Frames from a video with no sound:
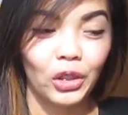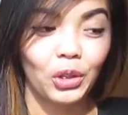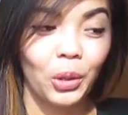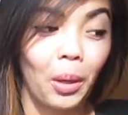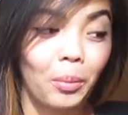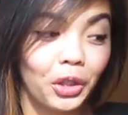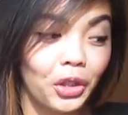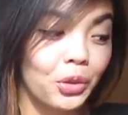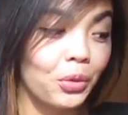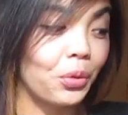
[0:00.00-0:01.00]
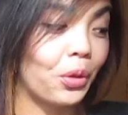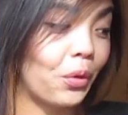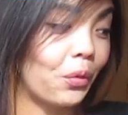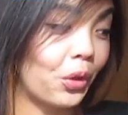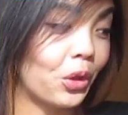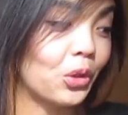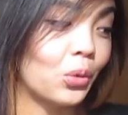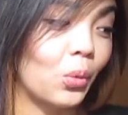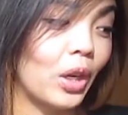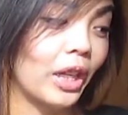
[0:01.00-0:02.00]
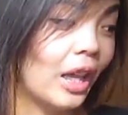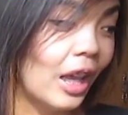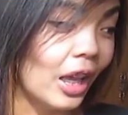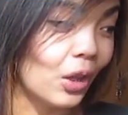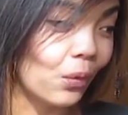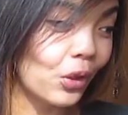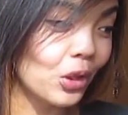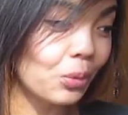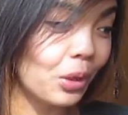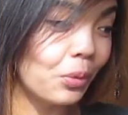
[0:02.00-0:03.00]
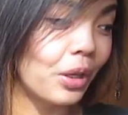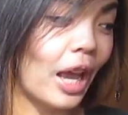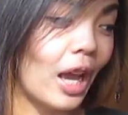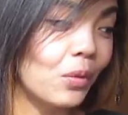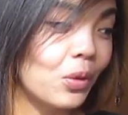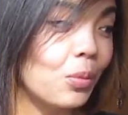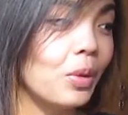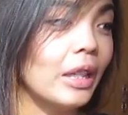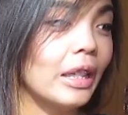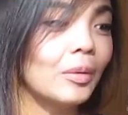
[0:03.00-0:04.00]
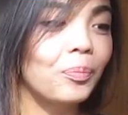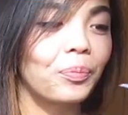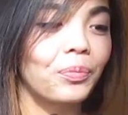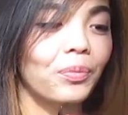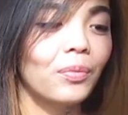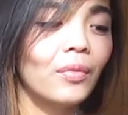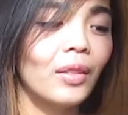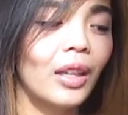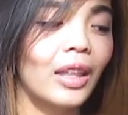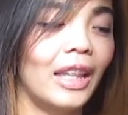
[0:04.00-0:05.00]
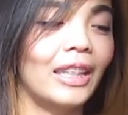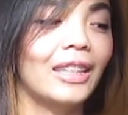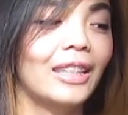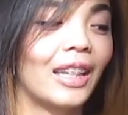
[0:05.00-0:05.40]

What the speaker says: And so I'm going to do the first one, and the first one would have to be this